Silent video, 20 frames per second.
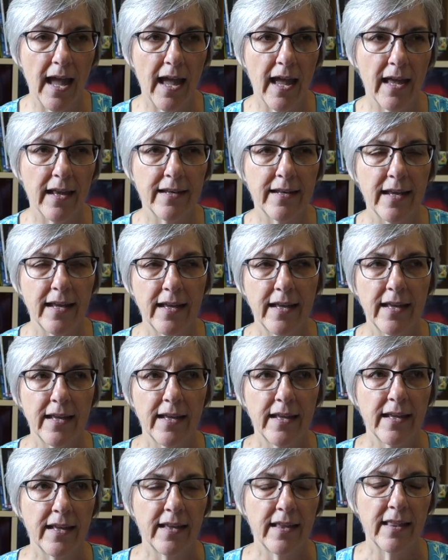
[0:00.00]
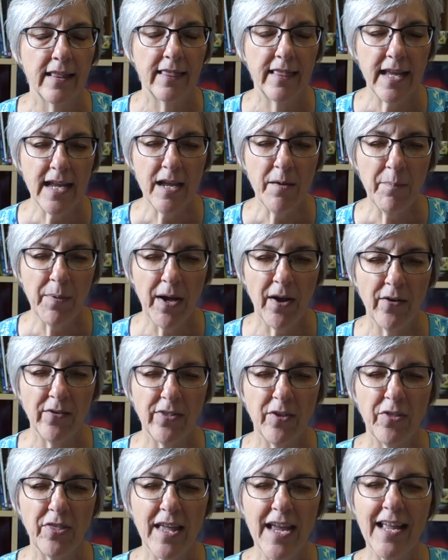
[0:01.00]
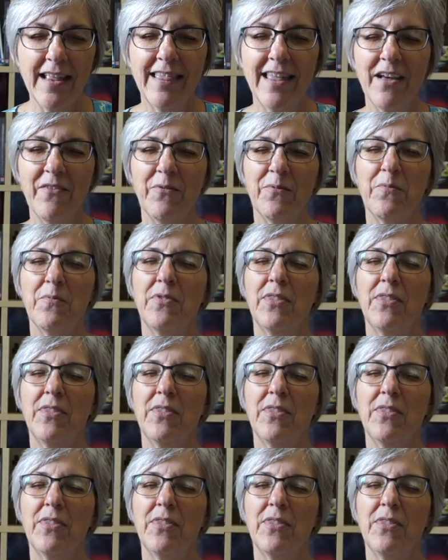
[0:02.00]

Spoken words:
And the thing that